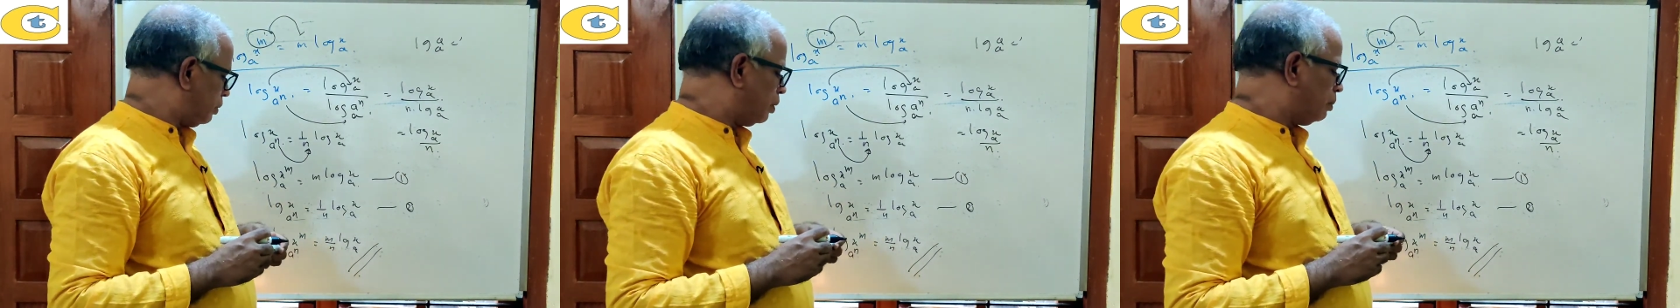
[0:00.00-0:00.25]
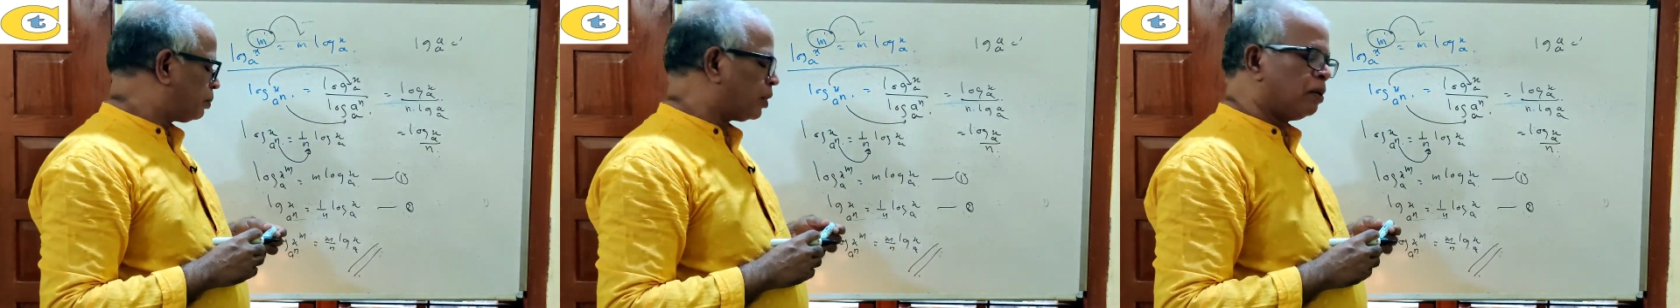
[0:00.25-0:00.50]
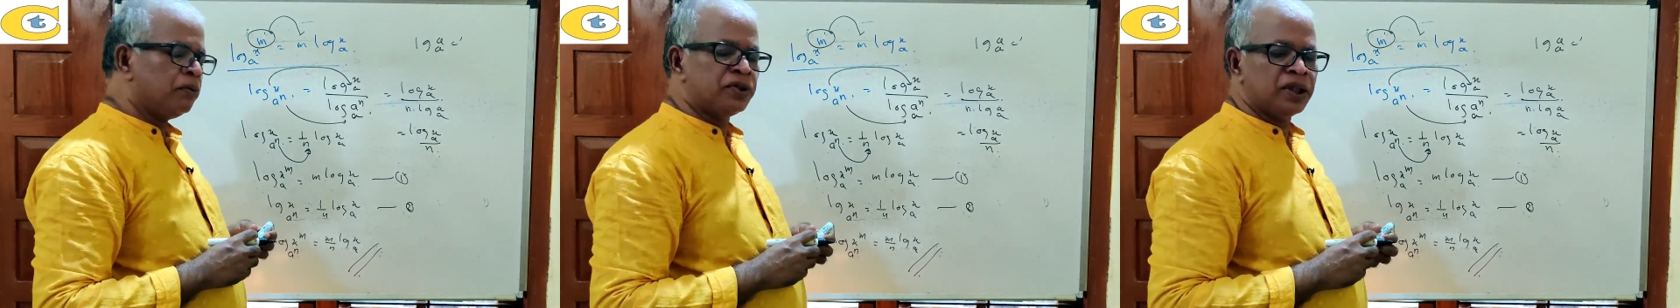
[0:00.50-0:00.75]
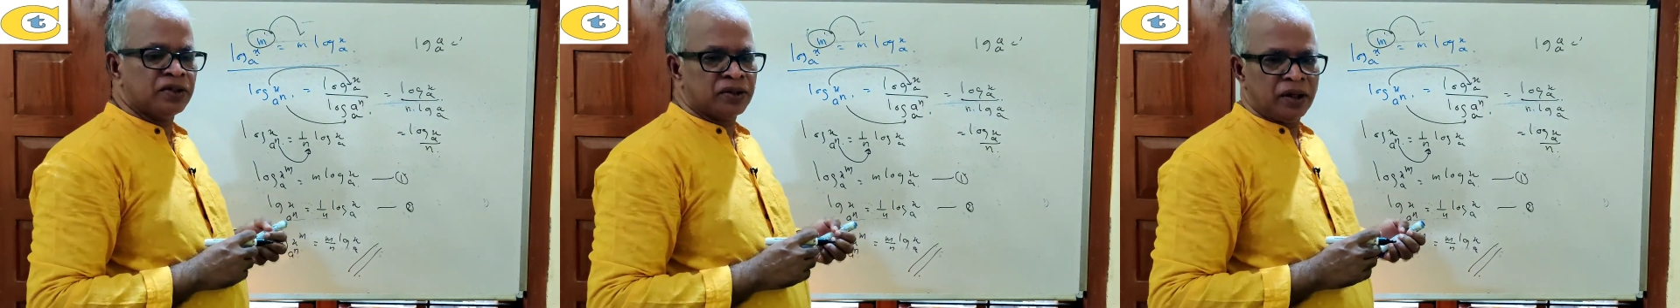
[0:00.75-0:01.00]
problems
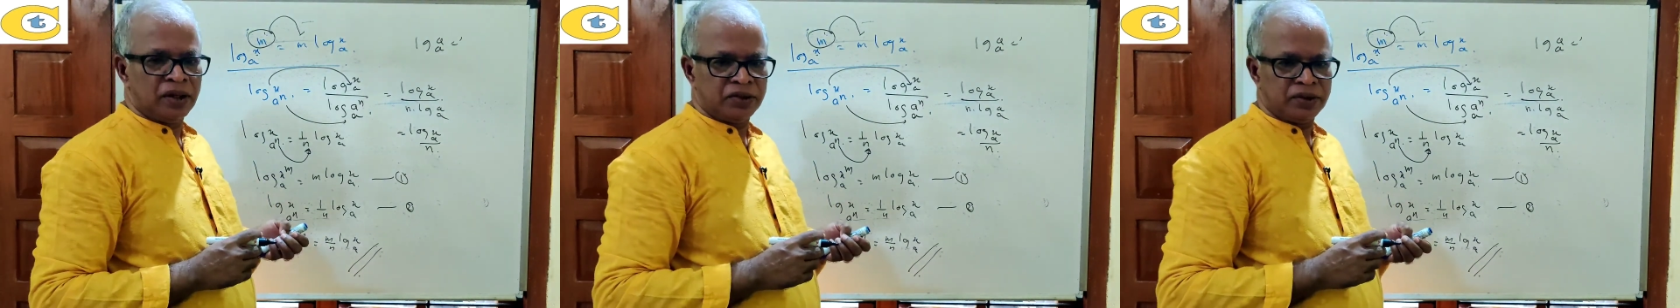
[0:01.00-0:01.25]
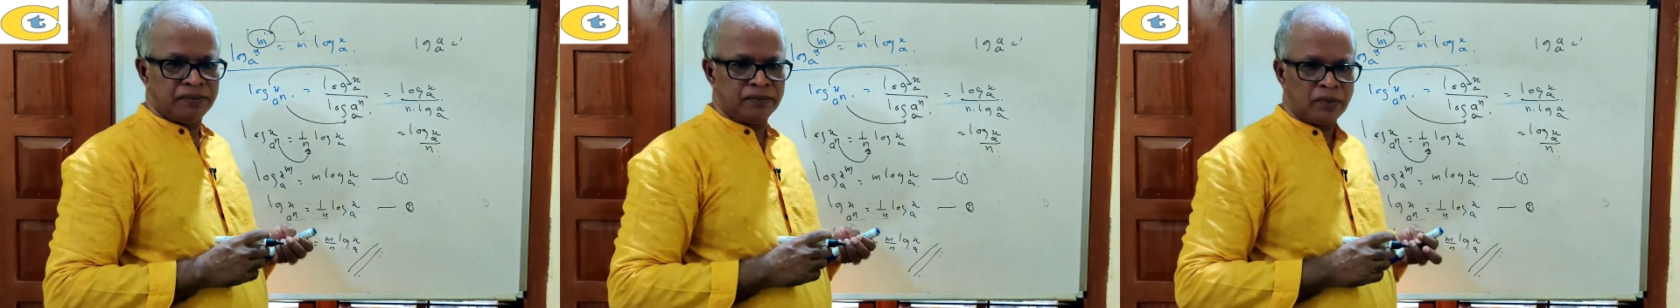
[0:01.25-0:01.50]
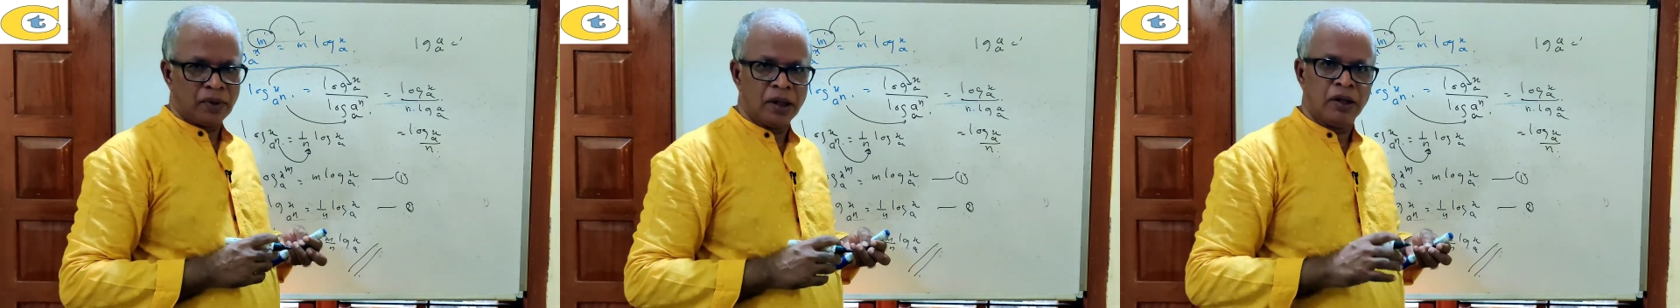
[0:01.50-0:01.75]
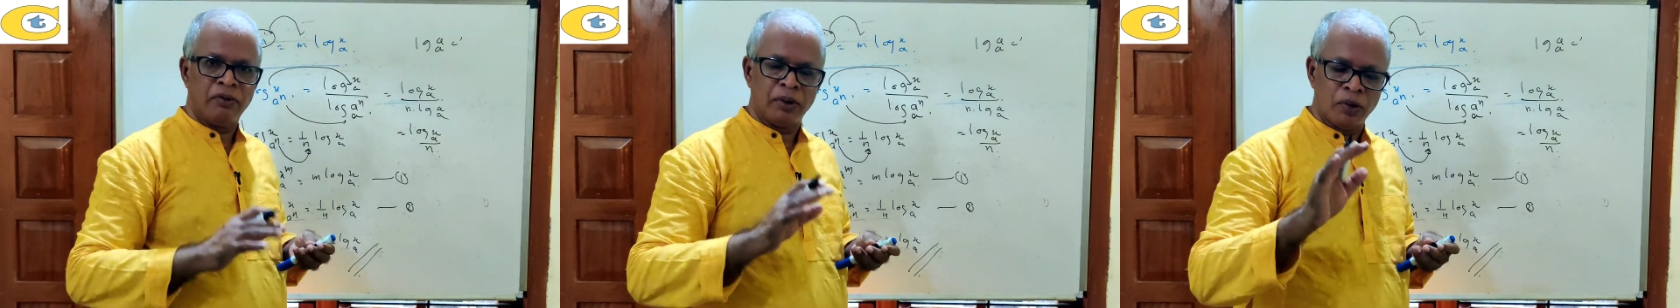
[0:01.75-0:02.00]
next class
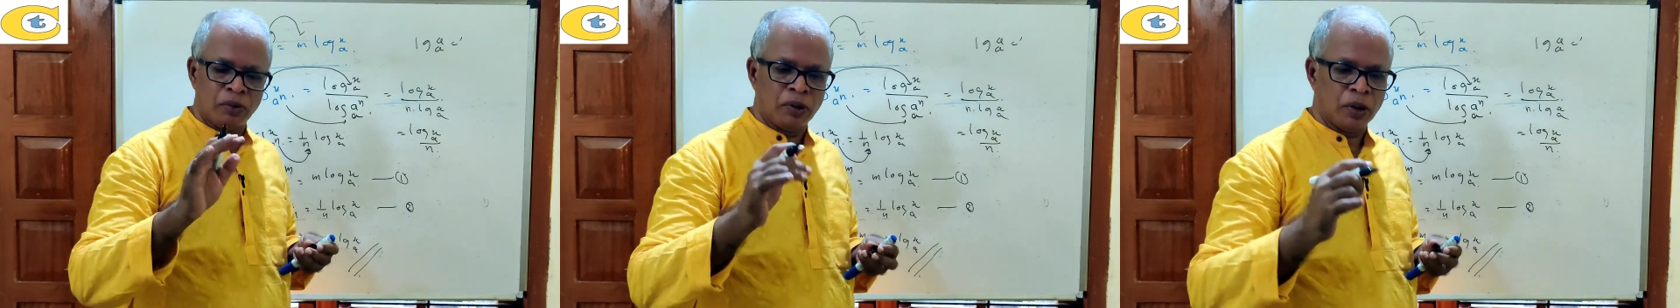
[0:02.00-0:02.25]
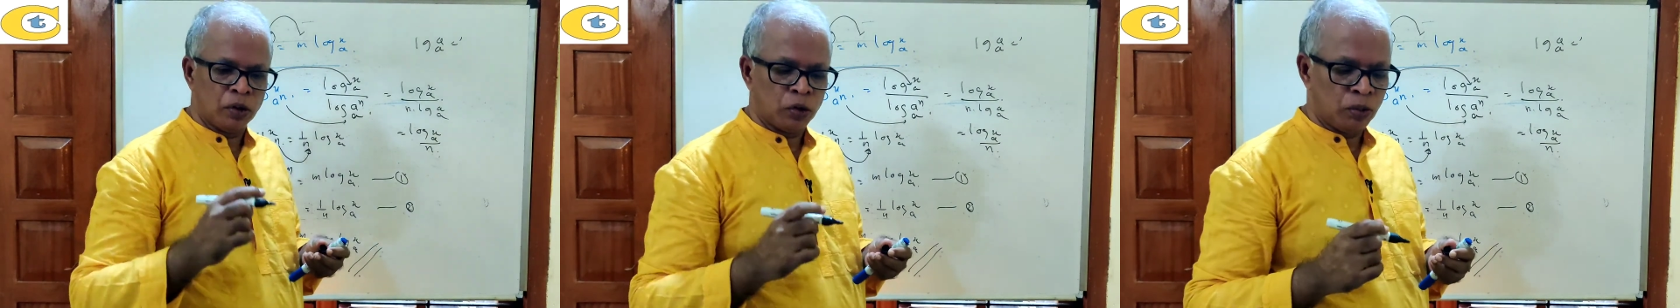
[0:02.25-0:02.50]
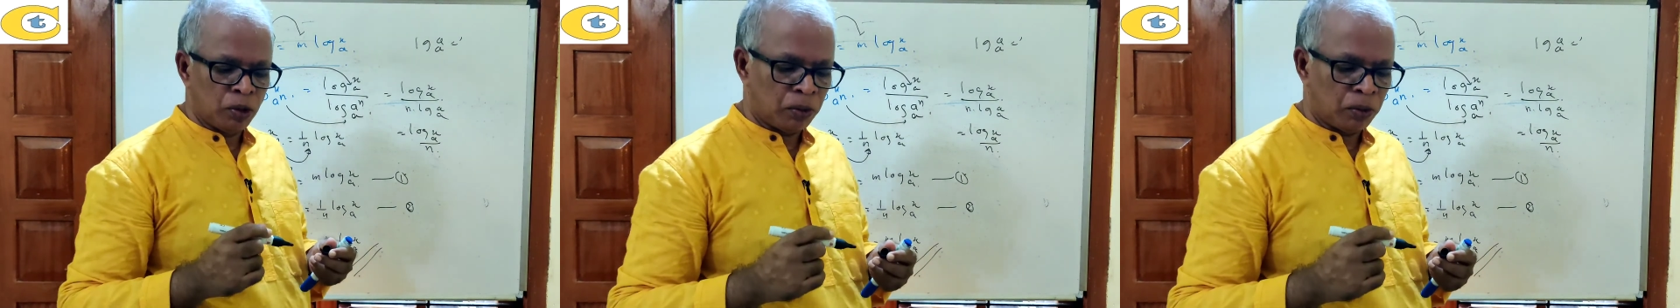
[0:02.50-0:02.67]
and one or two more